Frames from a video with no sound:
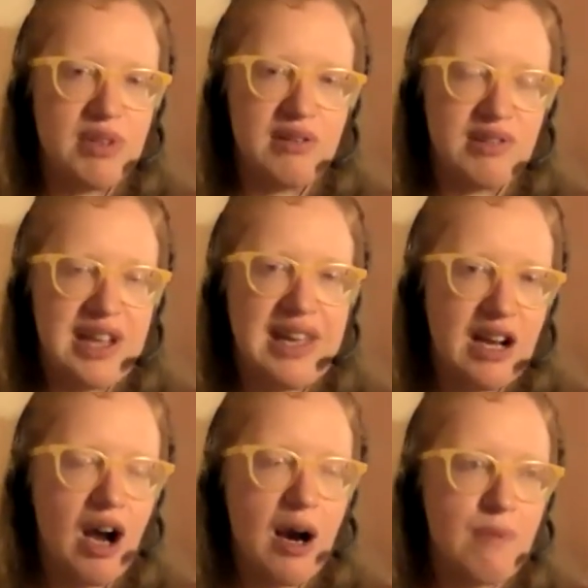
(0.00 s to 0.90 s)
saying
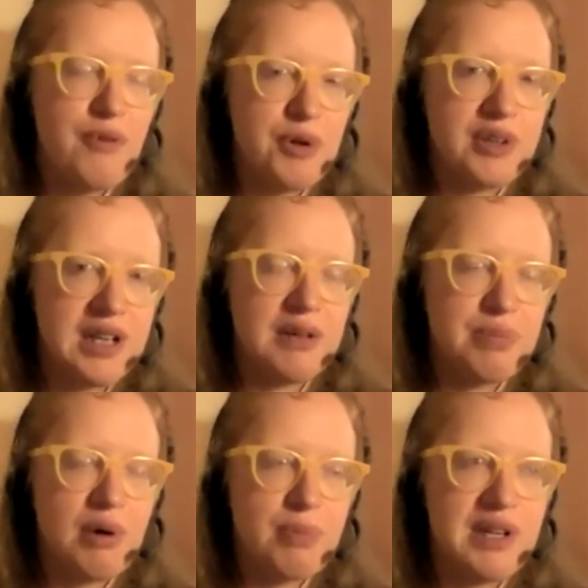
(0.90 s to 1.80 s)
harmful or
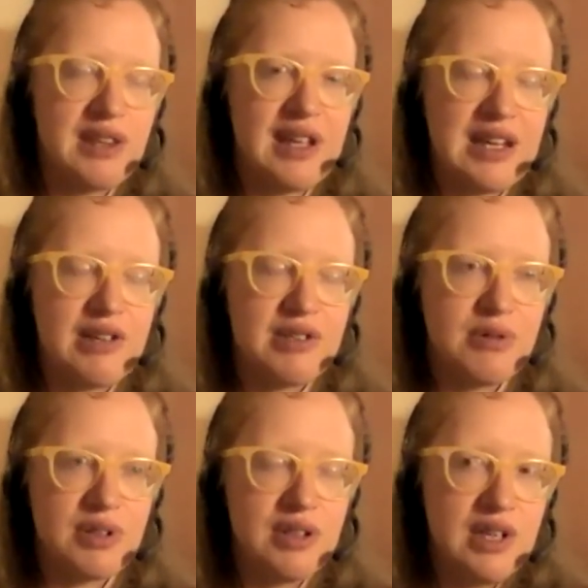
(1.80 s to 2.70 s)
inappropriate things,
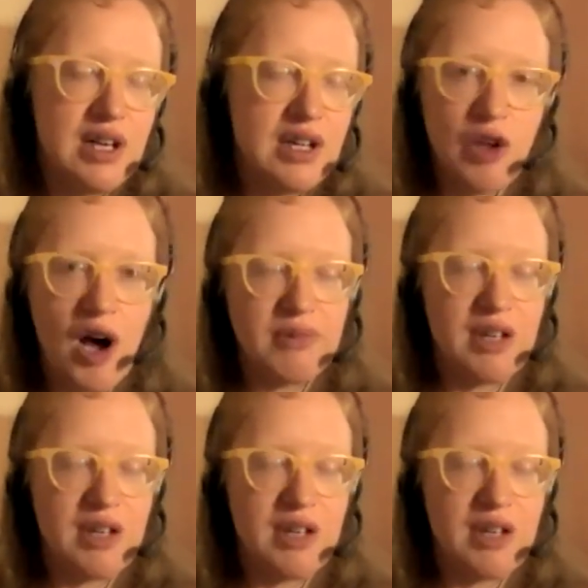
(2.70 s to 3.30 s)
or not,